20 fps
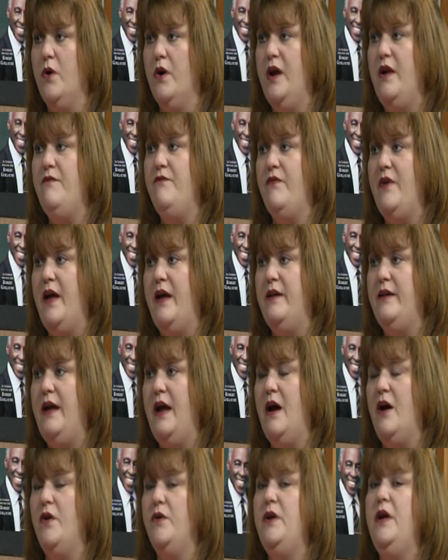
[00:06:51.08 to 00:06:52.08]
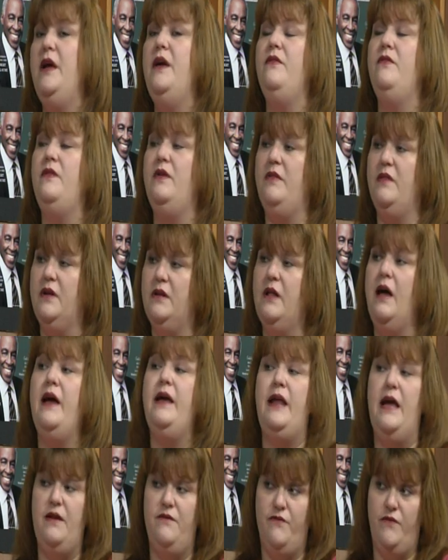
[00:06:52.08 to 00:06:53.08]
and find out that the
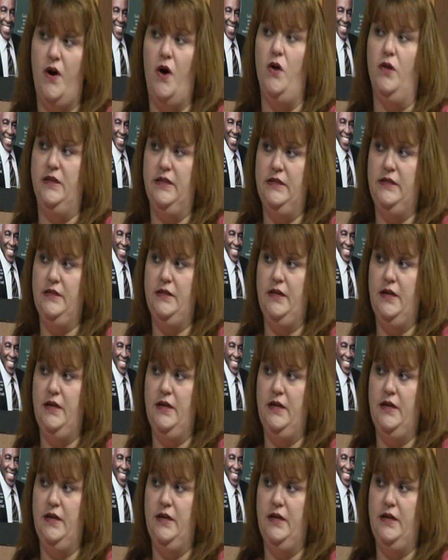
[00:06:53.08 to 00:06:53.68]
client had fallen.